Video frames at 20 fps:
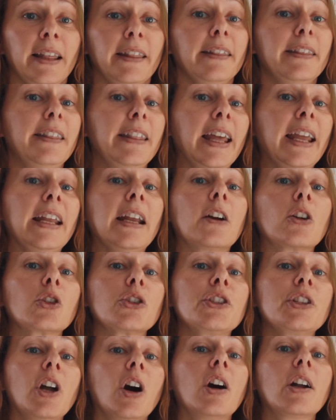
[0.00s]
they are
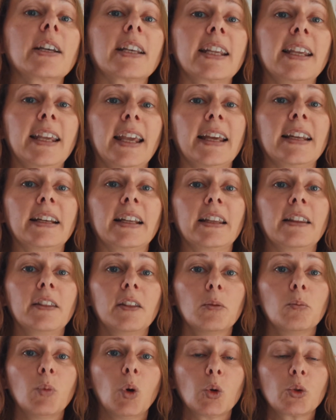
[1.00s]
not getting
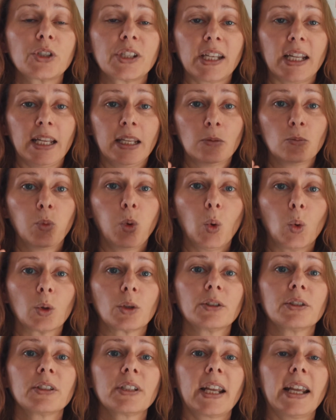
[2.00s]
the most important